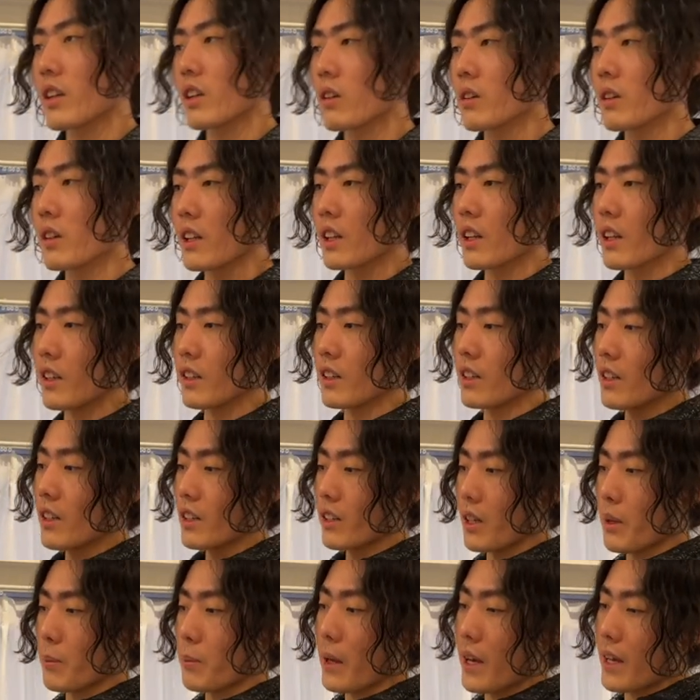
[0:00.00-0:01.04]
okay, like
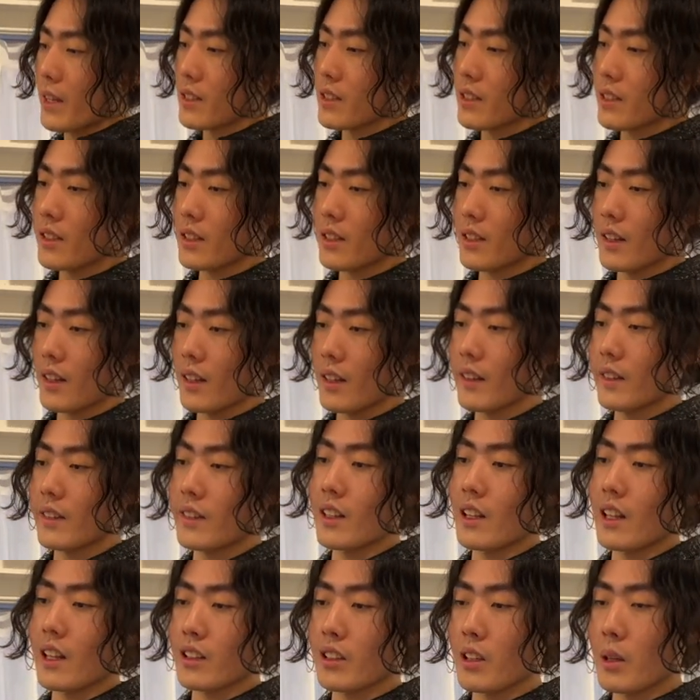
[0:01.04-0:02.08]
they painted it and then
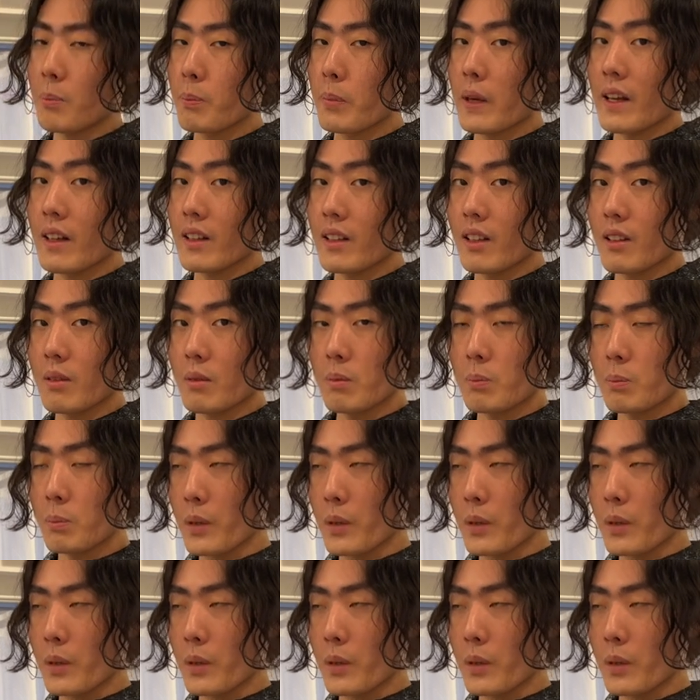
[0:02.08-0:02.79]
like they